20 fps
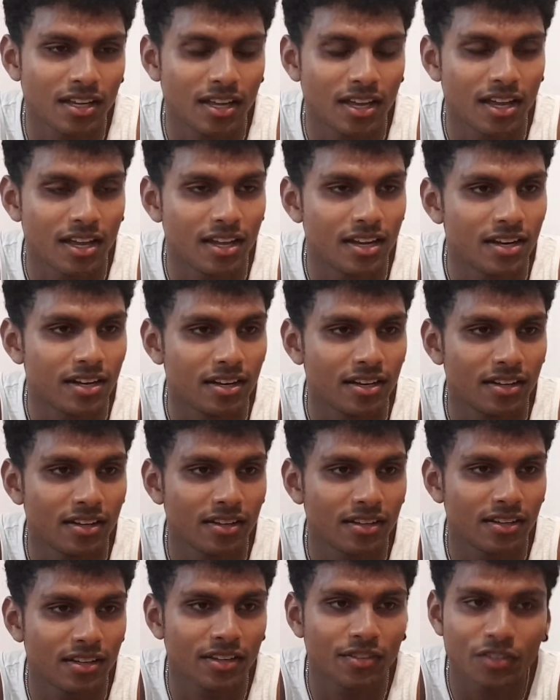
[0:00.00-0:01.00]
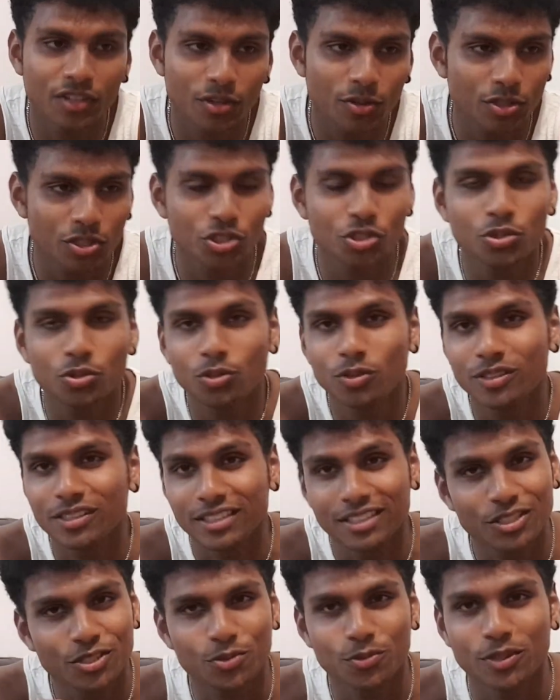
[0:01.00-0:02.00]
and even though it's short,
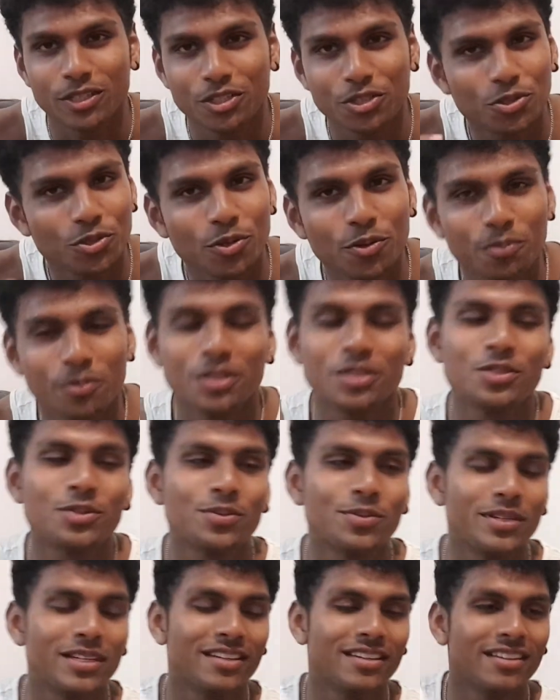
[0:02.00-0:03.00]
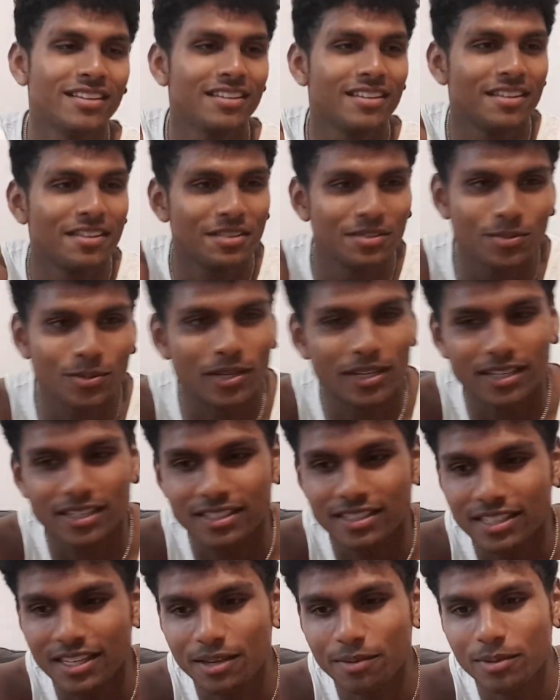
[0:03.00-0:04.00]
it's sweet. Short but sweet. That's what I
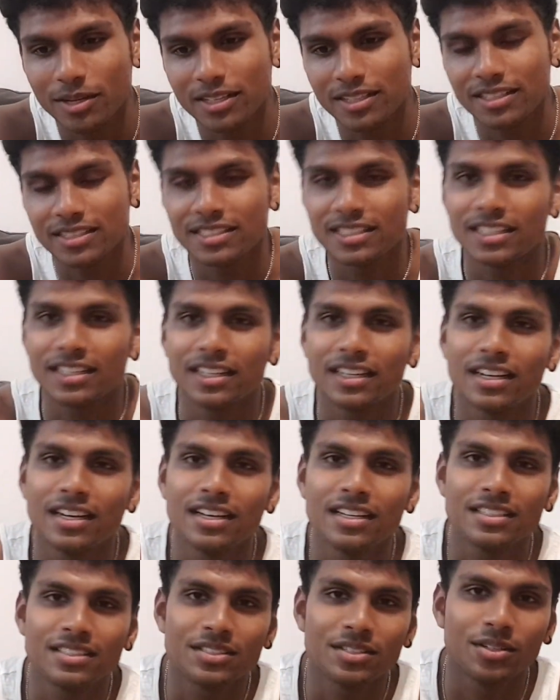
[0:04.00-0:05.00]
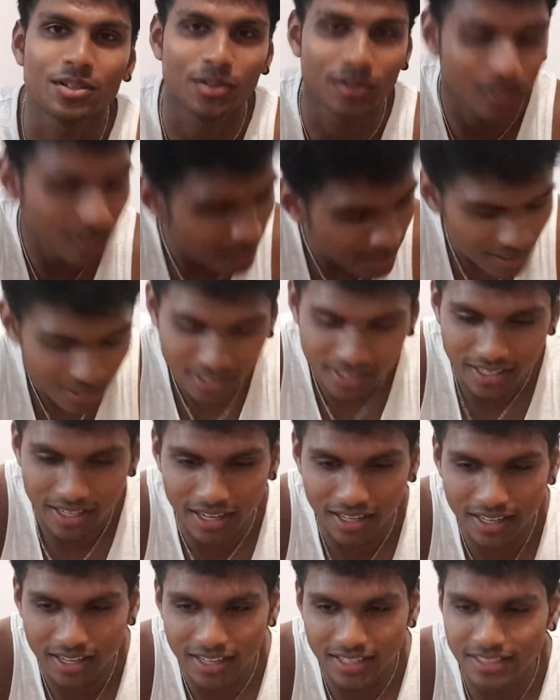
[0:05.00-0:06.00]
can say about this scene, guys. So,
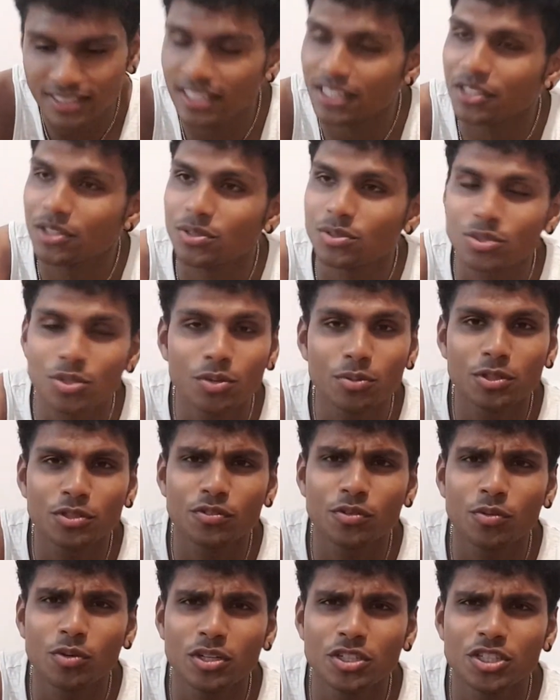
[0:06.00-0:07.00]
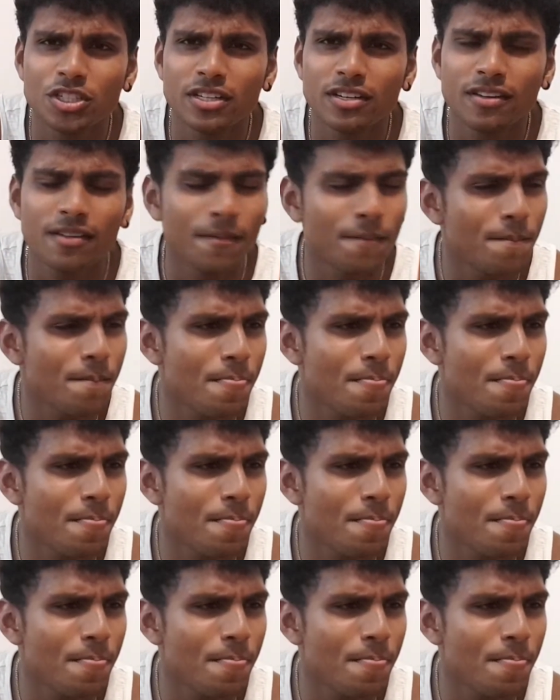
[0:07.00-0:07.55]
yeah, guys, thank you so much for watching.